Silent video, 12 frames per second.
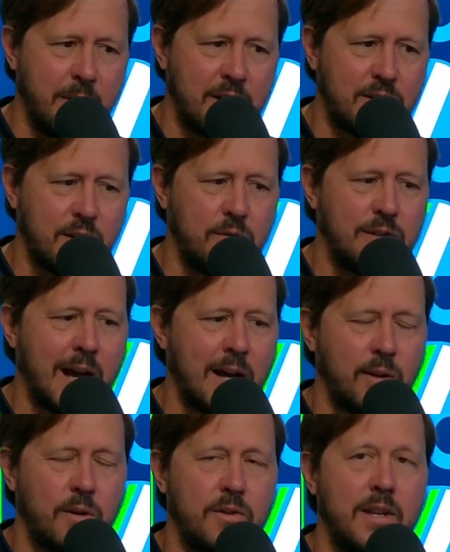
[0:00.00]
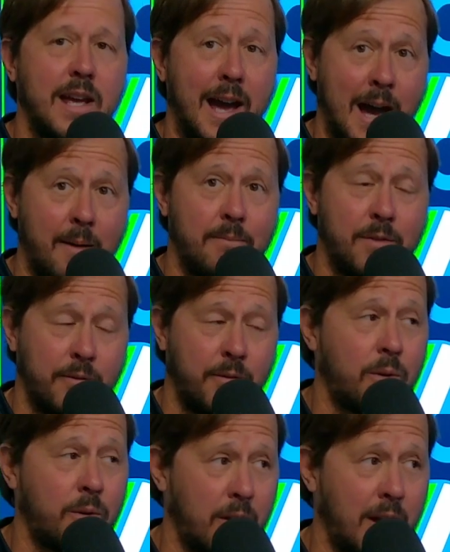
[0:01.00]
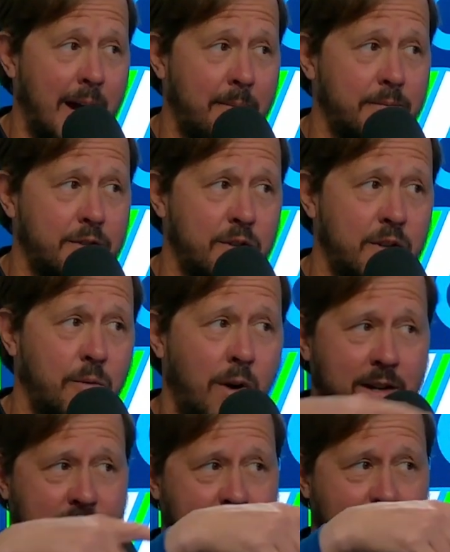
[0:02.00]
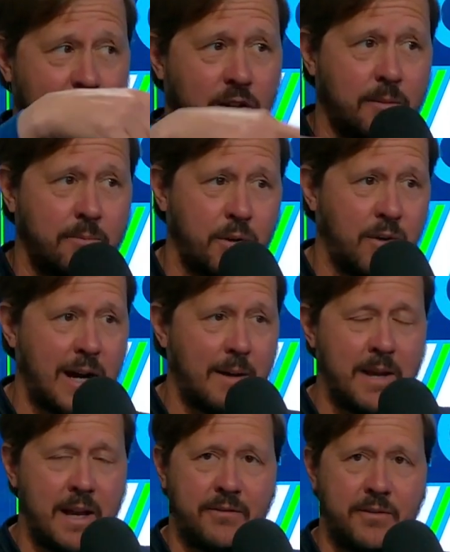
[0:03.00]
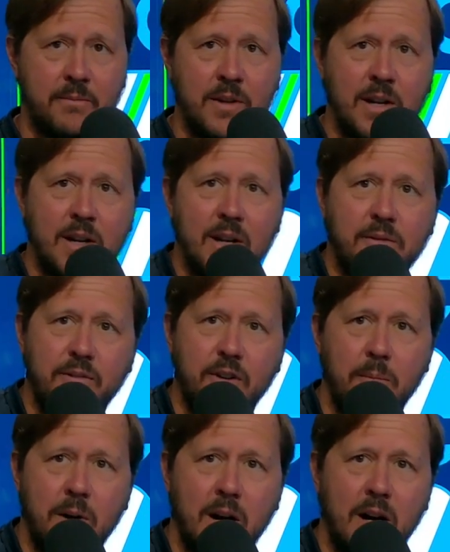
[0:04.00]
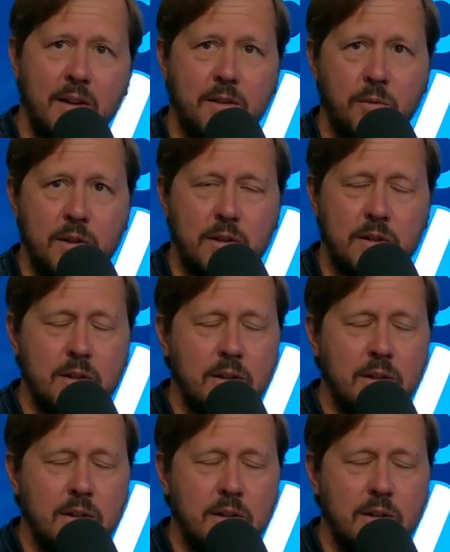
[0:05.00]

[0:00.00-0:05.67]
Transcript: make sure you download the app, the Vocal app, so you can watch this good-looking blue-eyed man from the one.